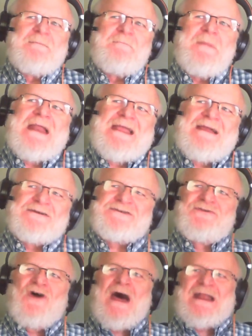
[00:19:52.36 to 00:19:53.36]
Medicare
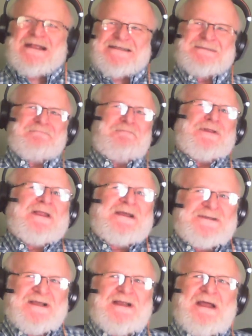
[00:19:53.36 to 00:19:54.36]
is not
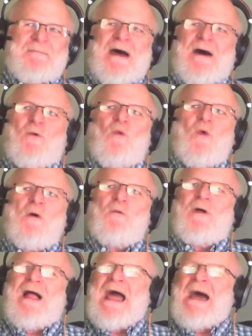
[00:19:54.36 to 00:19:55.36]
explicit about what
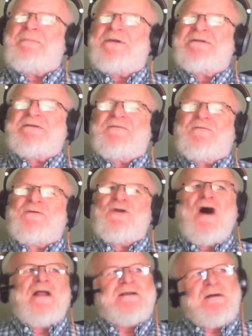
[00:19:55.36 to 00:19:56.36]
will happen for
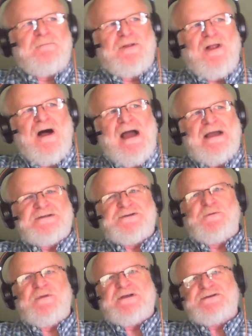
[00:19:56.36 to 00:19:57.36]

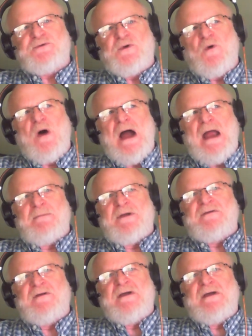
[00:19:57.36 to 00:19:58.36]
noncompliance with this
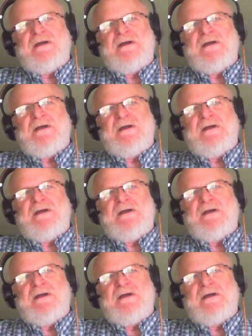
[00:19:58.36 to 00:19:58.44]
requirement,